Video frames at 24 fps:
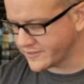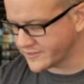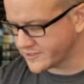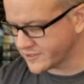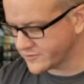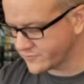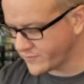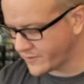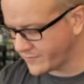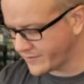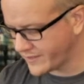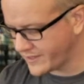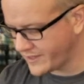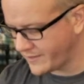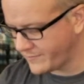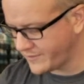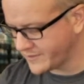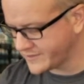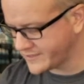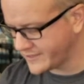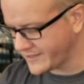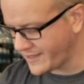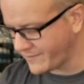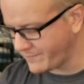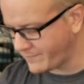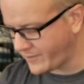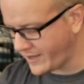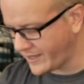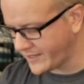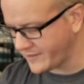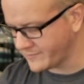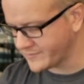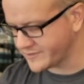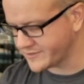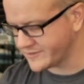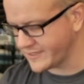this is where we come into that
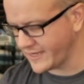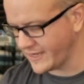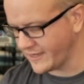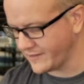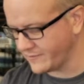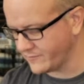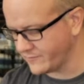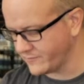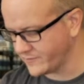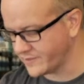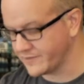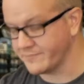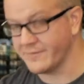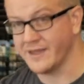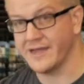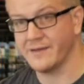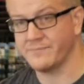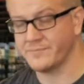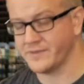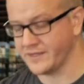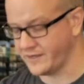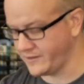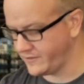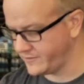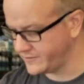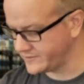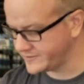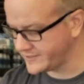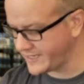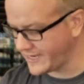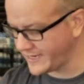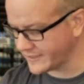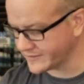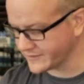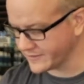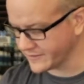bottom stat with the map there,
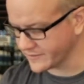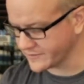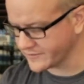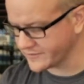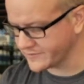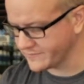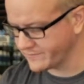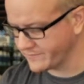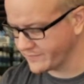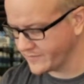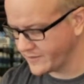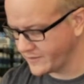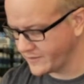tactics.